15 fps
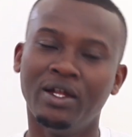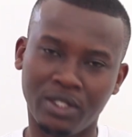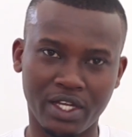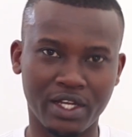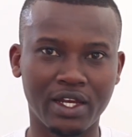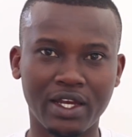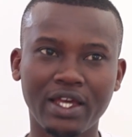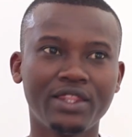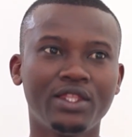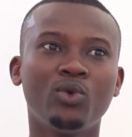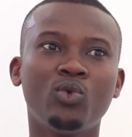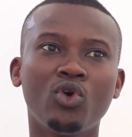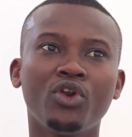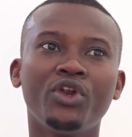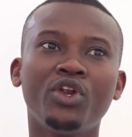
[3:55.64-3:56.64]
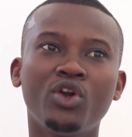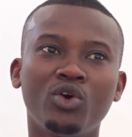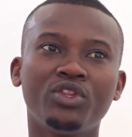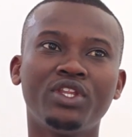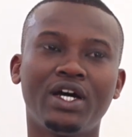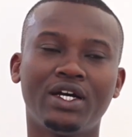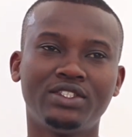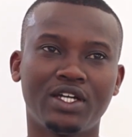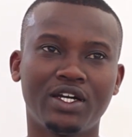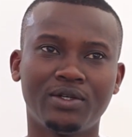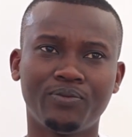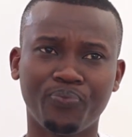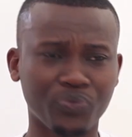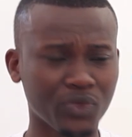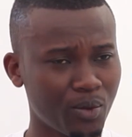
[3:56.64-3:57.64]
And let the world know that
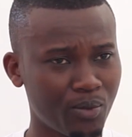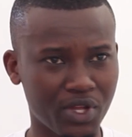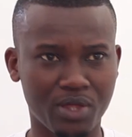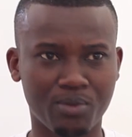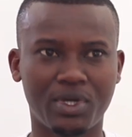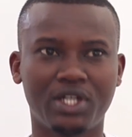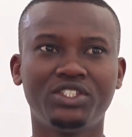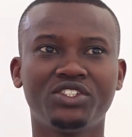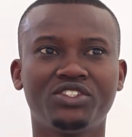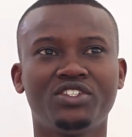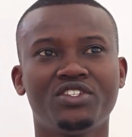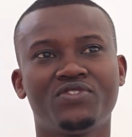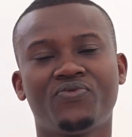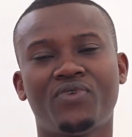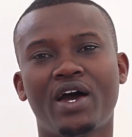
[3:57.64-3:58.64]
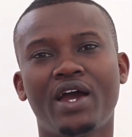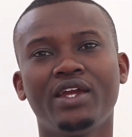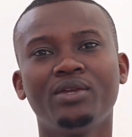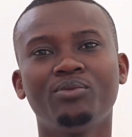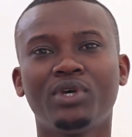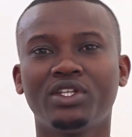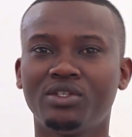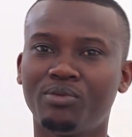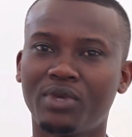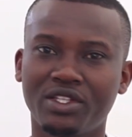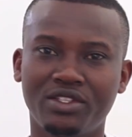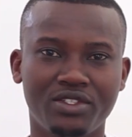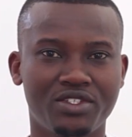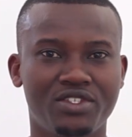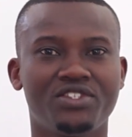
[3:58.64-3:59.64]
mathematics is fine,
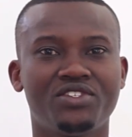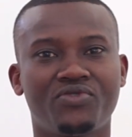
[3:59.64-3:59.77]
mathematics is